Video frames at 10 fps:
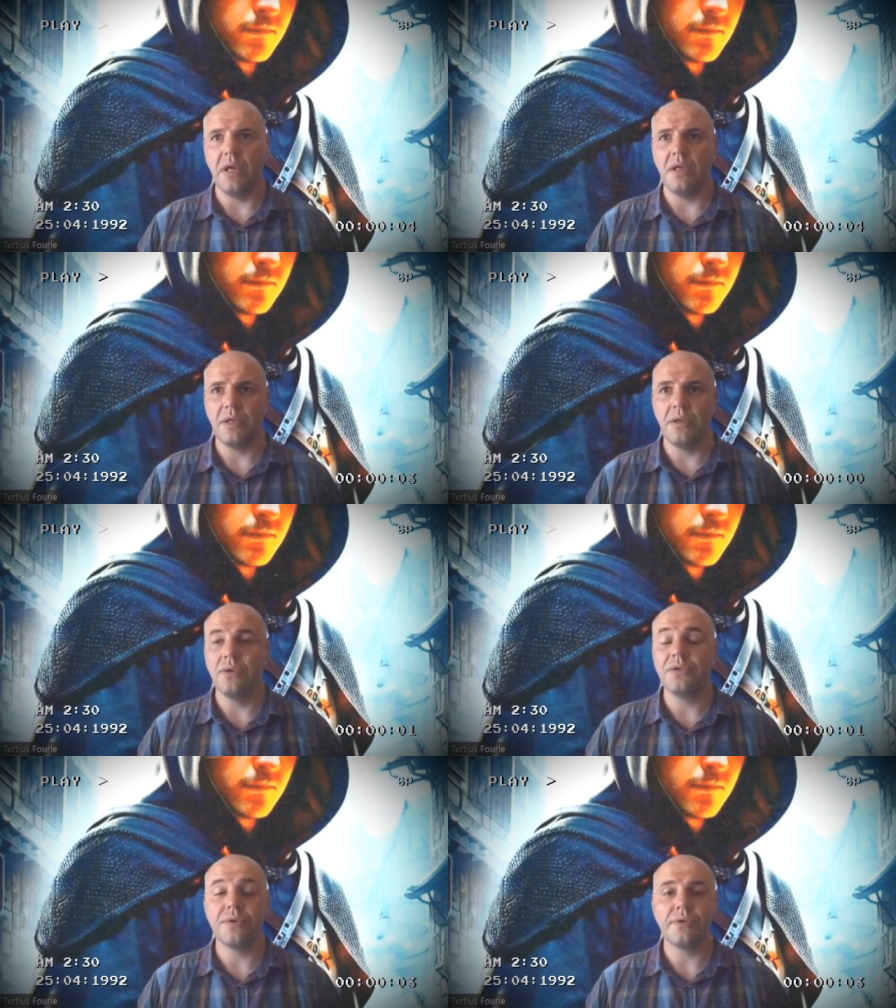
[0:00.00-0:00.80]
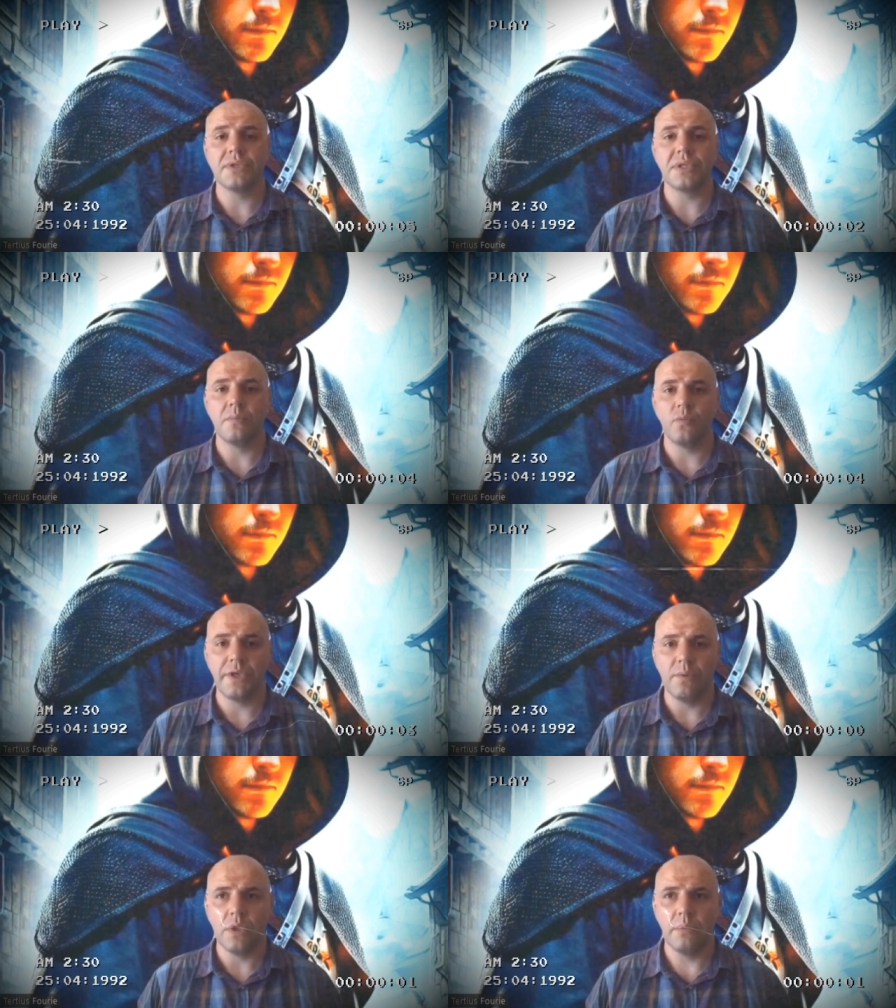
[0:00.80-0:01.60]
In the New Jerusalem,
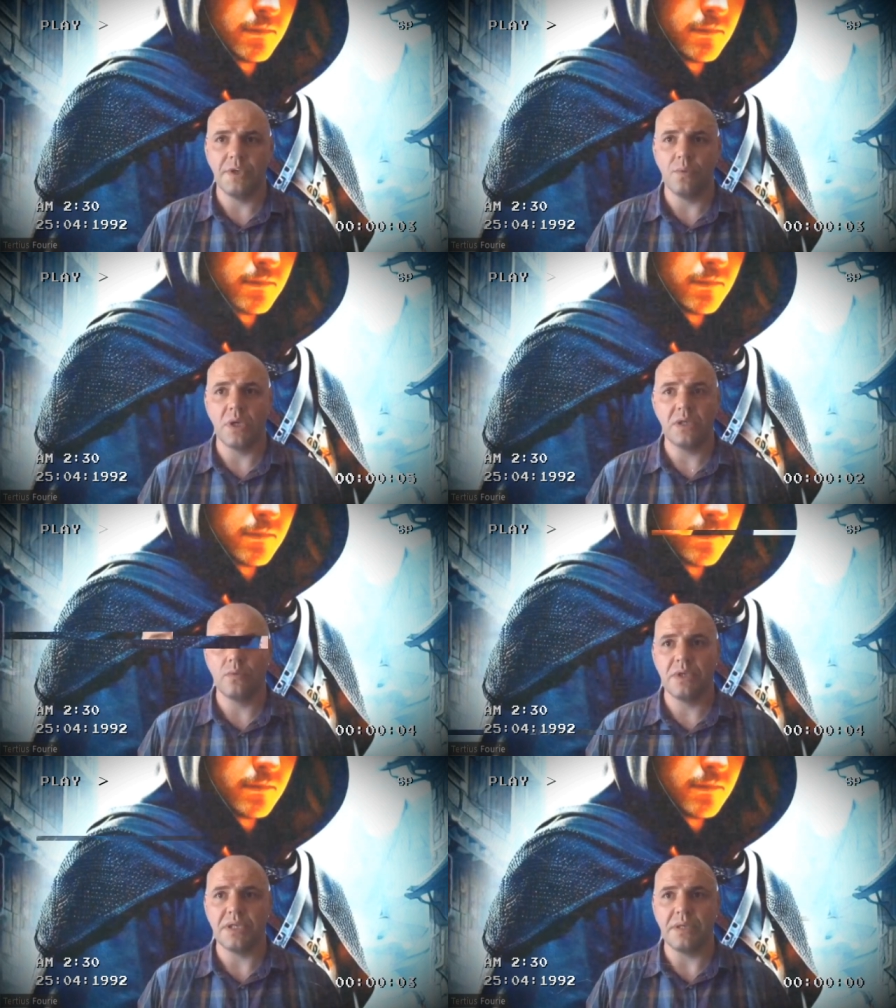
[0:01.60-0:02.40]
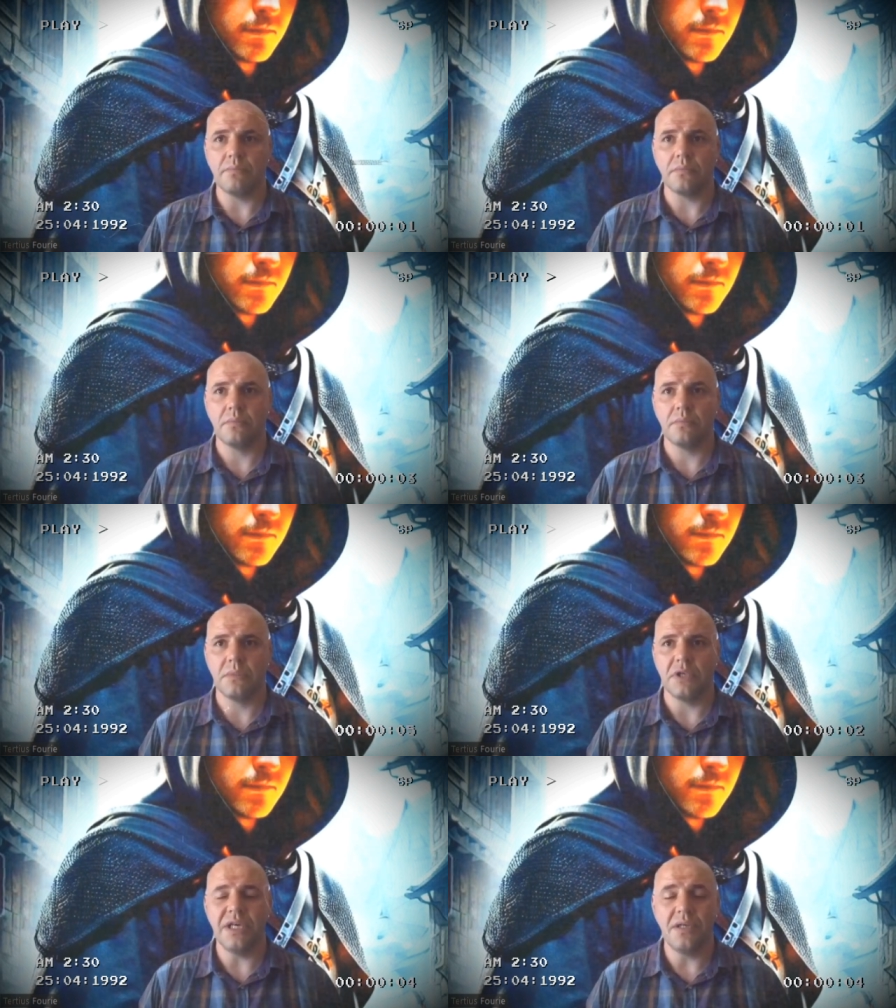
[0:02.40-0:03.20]
we will be one with him,
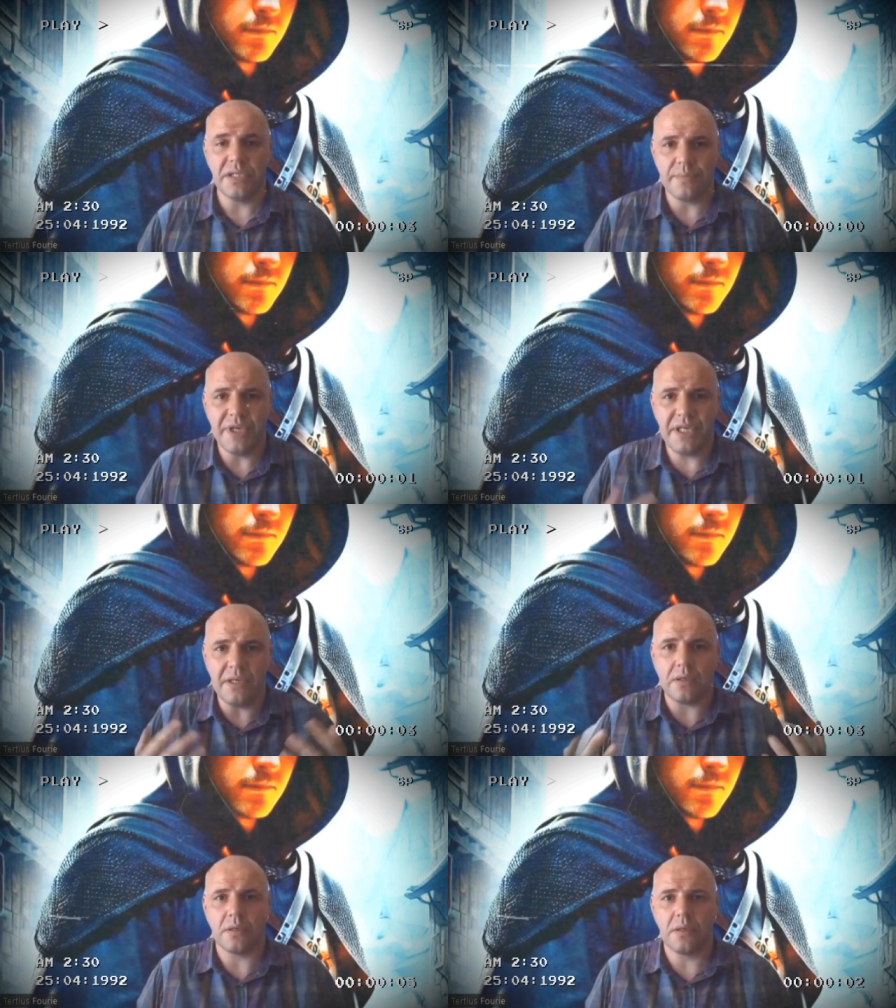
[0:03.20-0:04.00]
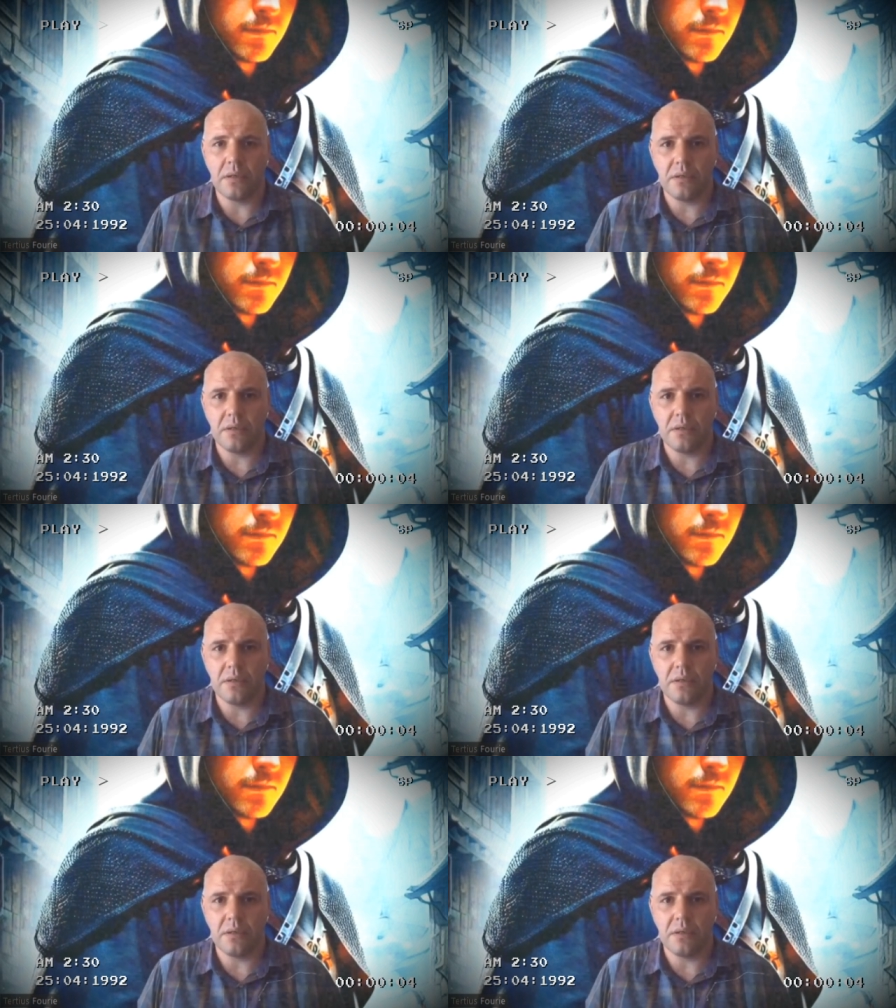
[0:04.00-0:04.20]
in his being.